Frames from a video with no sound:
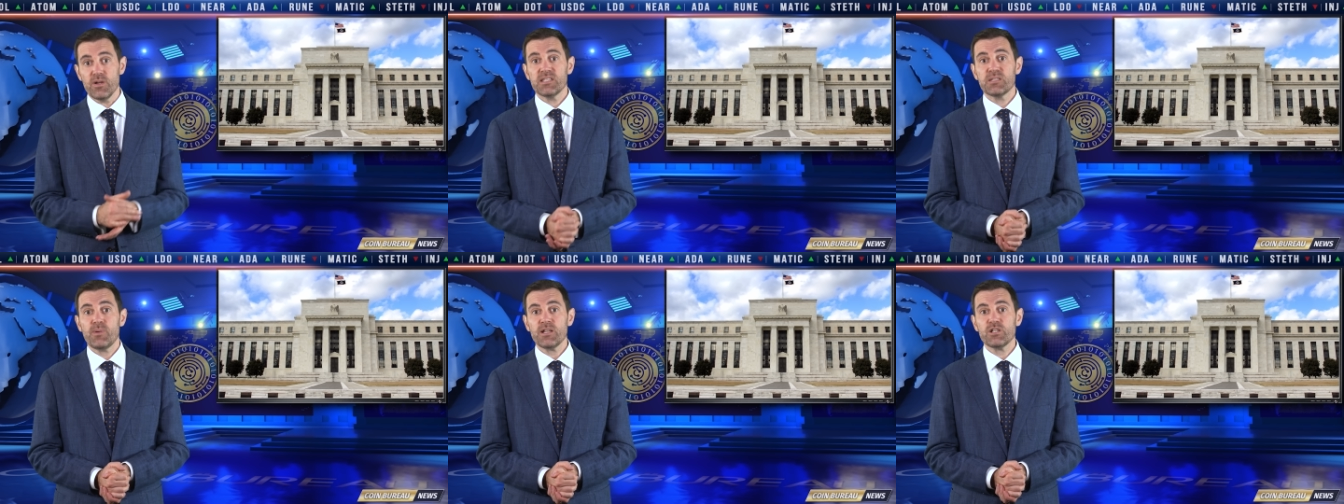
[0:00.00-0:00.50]

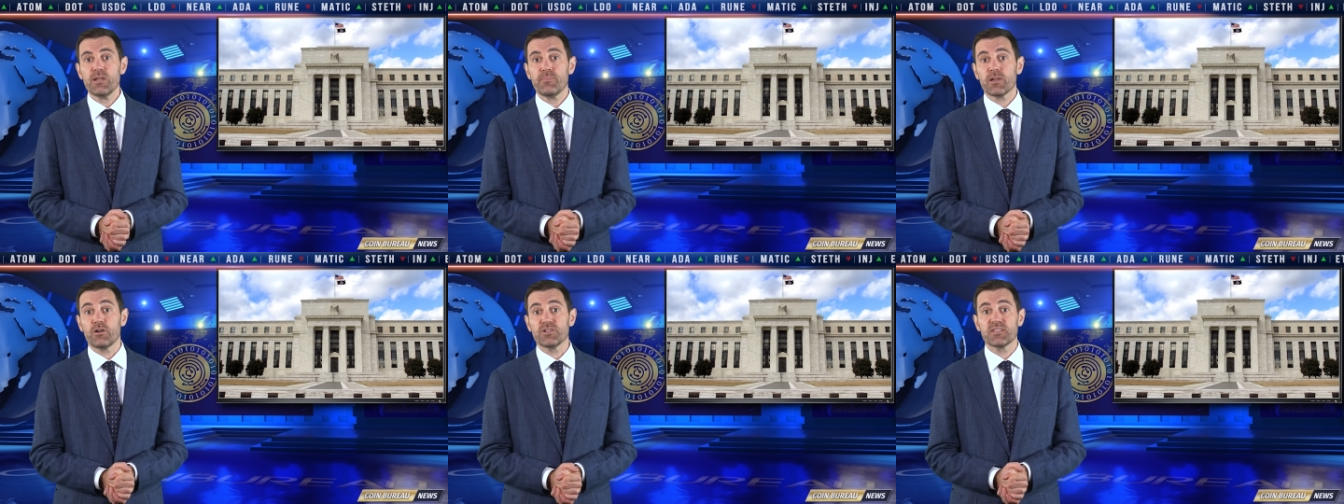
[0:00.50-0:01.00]
especially
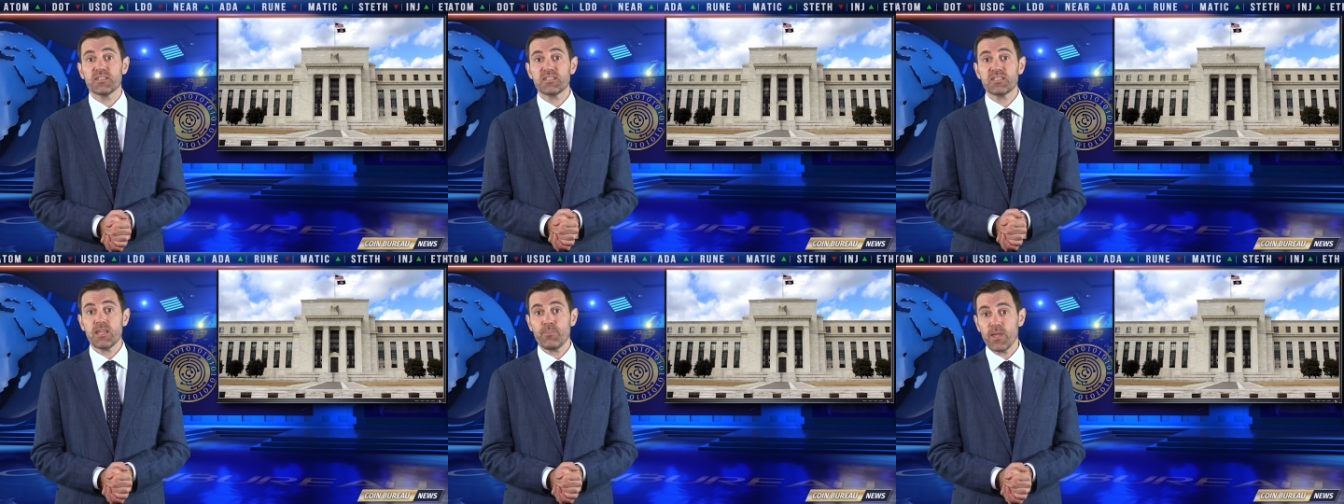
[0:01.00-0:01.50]
because the
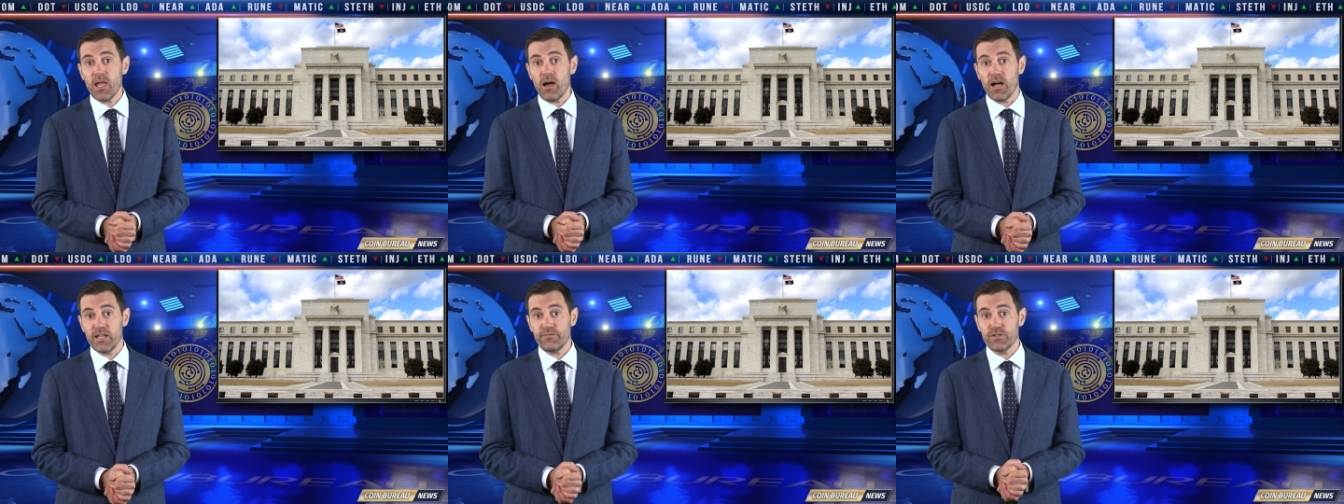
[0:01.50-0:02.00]
C P
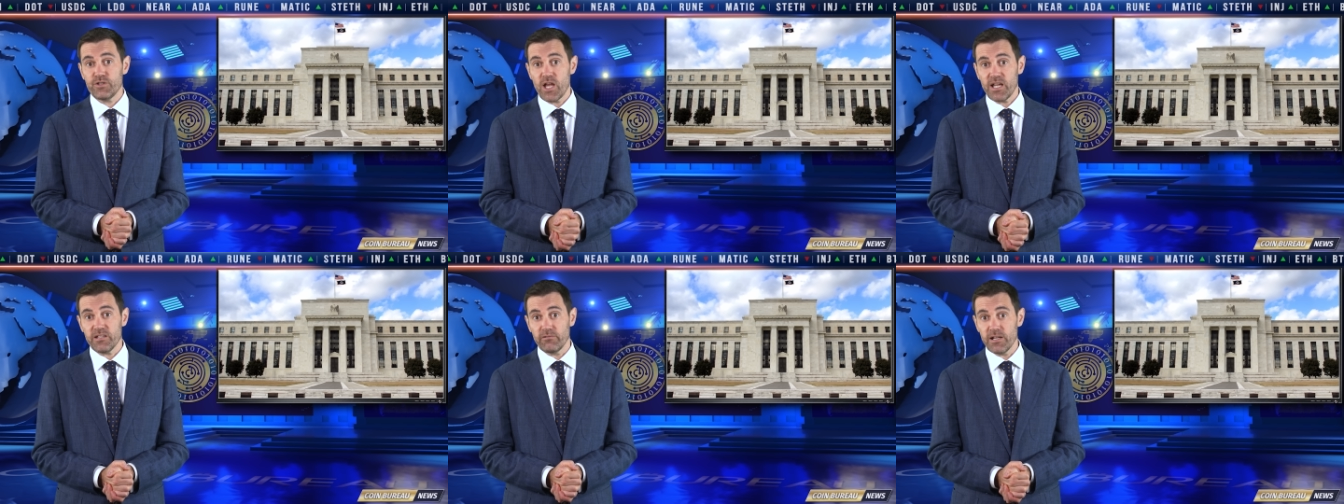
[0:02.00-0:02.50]
I for
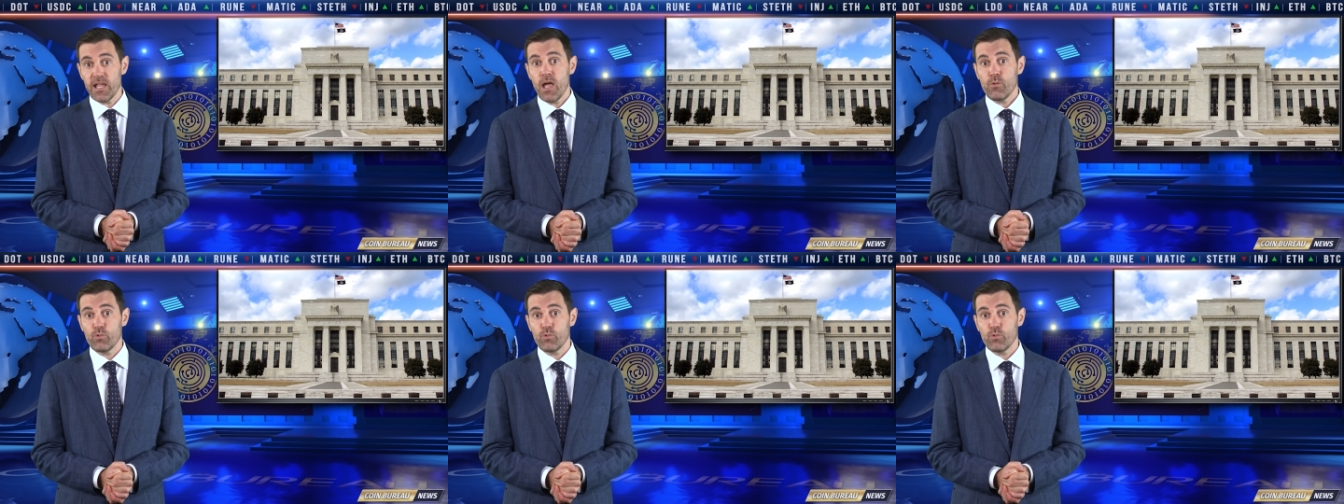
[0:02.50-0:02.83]
January